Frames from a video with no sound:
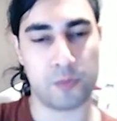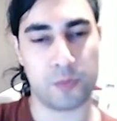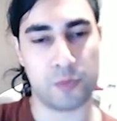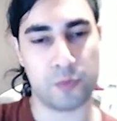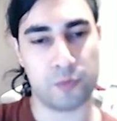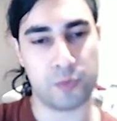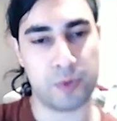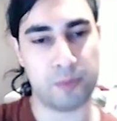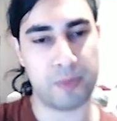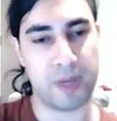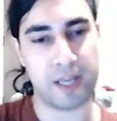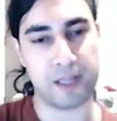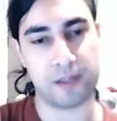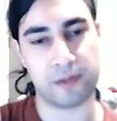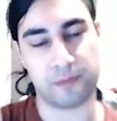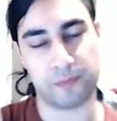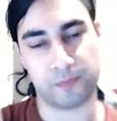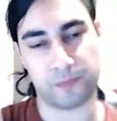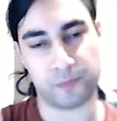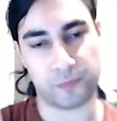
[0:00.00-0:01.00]
we may
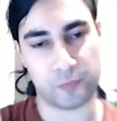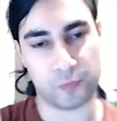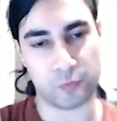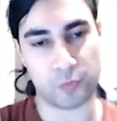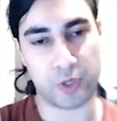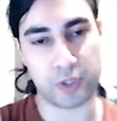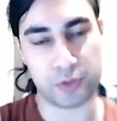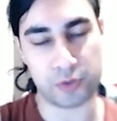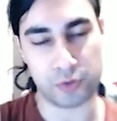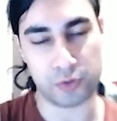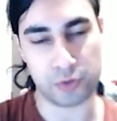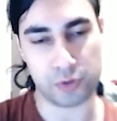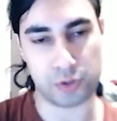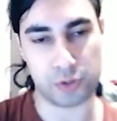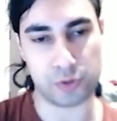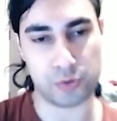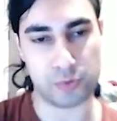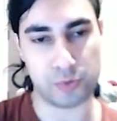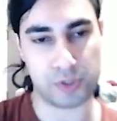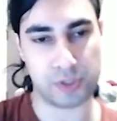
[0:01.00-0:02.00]
want to
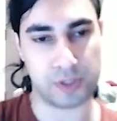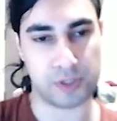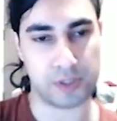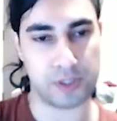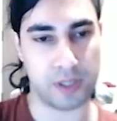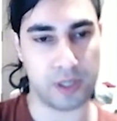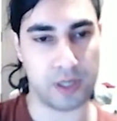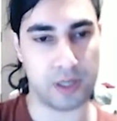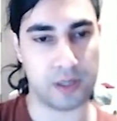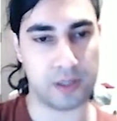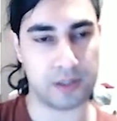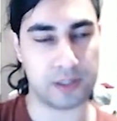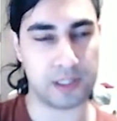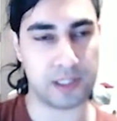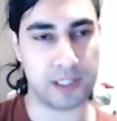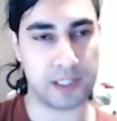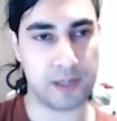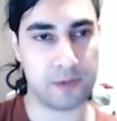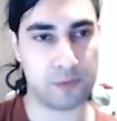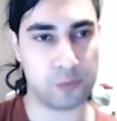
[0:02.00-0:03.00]
choose the, the
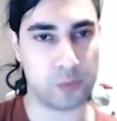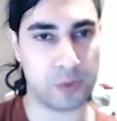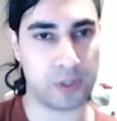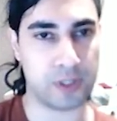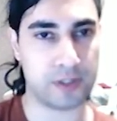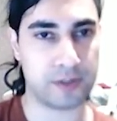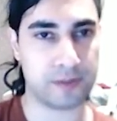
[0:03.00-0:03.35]
left one.